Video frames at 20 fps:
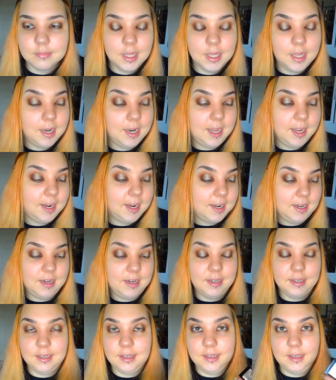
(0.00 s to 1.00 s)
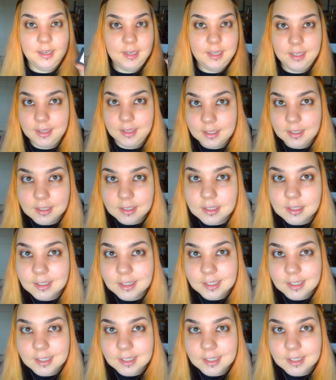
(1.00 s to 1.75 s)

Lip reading: like a glitter